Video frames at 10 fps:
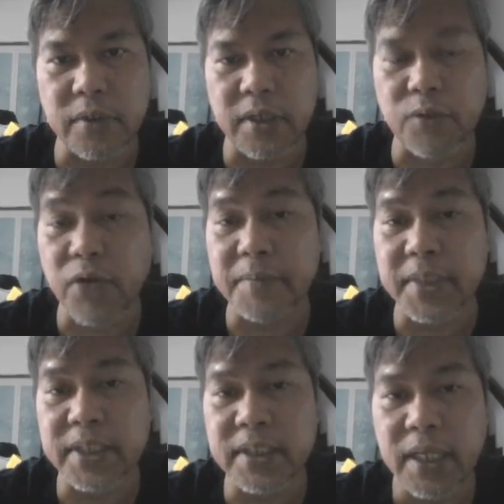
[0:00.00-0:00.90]

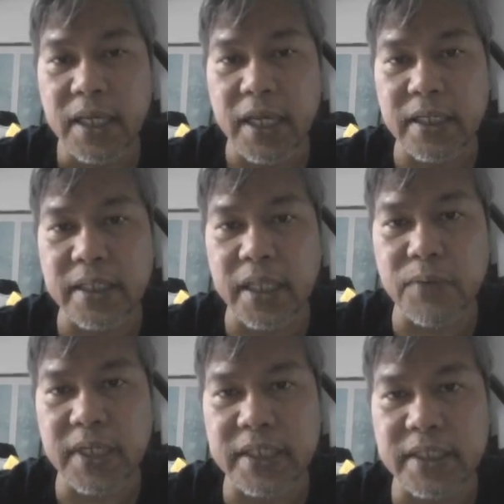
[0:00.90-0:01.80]
requirements, and another
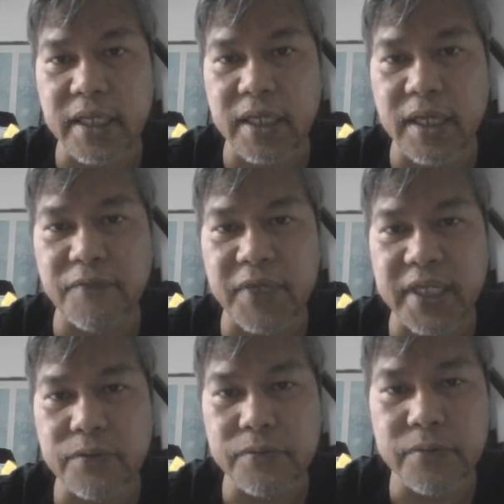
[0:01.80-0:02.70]
one is a
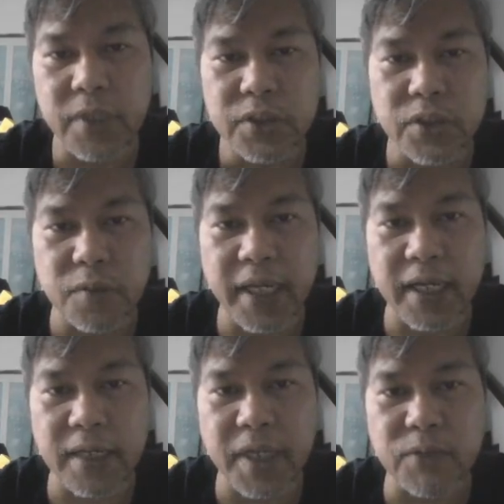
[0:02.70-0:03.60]
FAQ. So
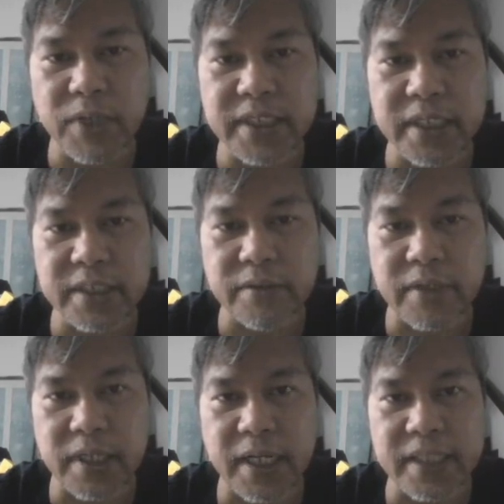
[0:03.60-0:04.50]
my question is
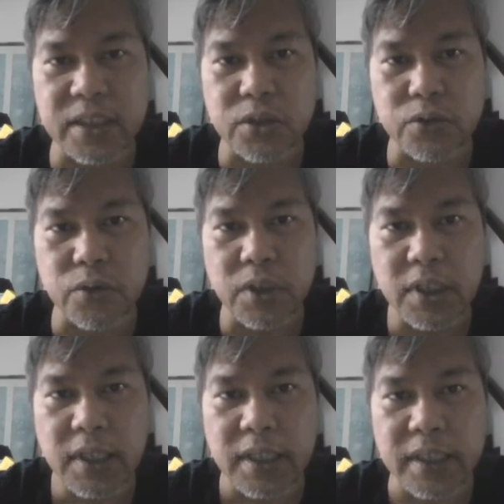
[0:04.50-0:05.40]
related to
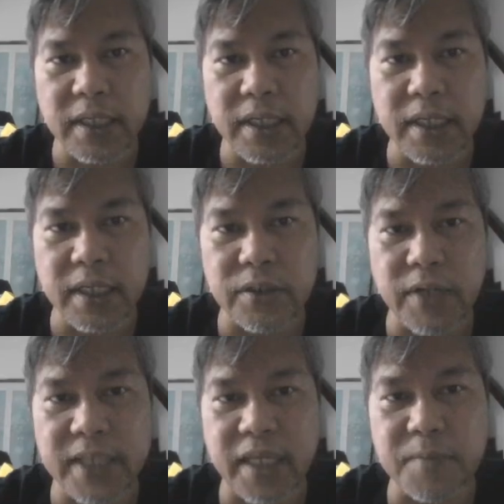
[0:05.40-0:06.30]
the, you know,
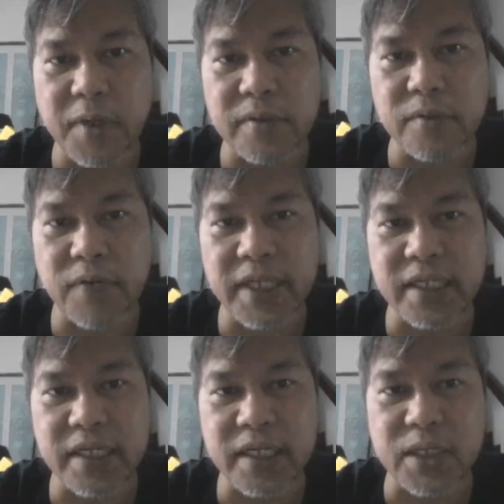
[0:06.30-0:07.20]
asking about what is
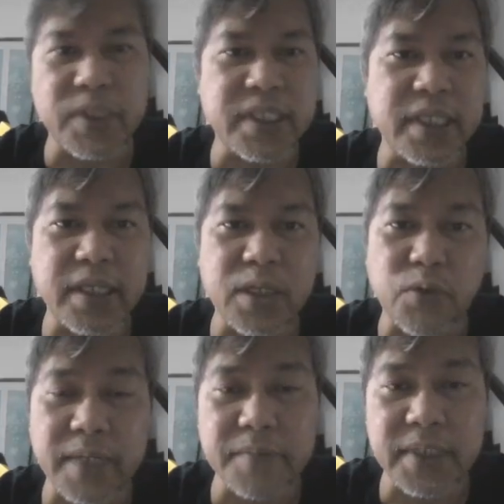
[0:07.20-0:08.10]
the equity
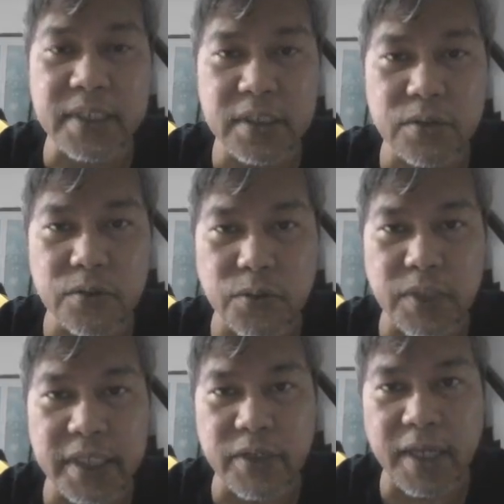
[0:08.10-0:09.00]
requirement to
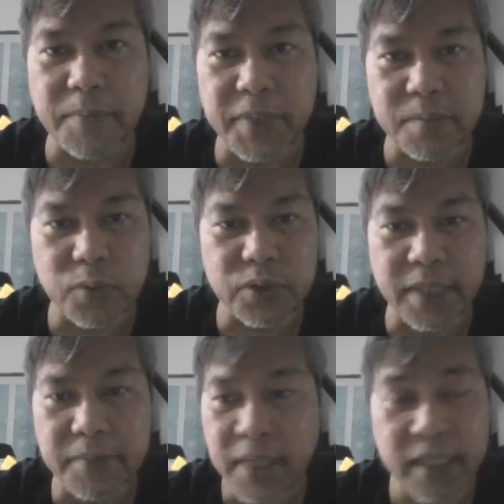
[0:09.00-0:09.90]
list your company in Bursa.
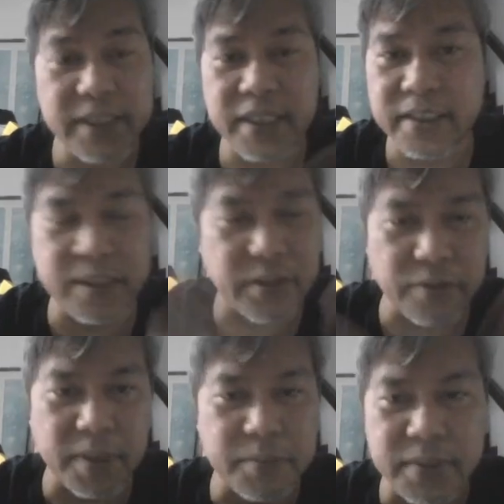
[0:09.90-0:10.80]
It's just, you know,
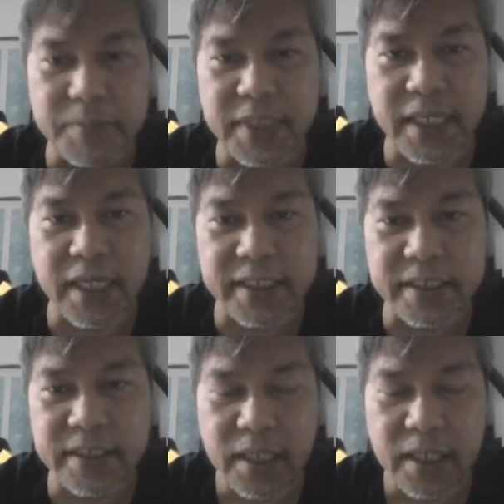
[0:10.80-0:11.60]
something I just